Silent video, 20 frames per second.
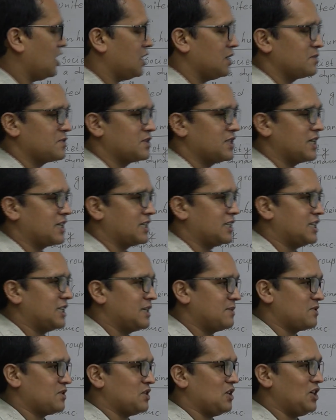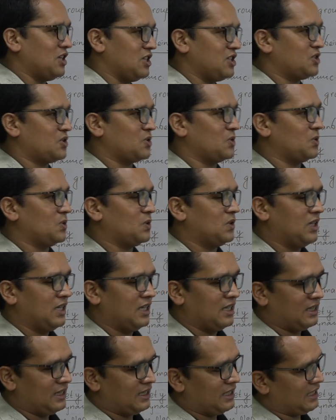objectives also
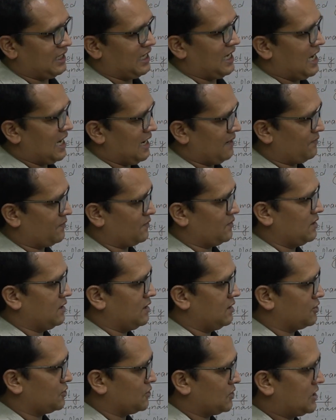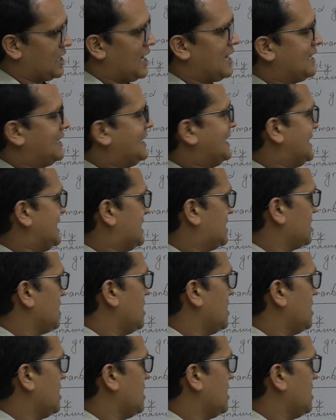they have. Society is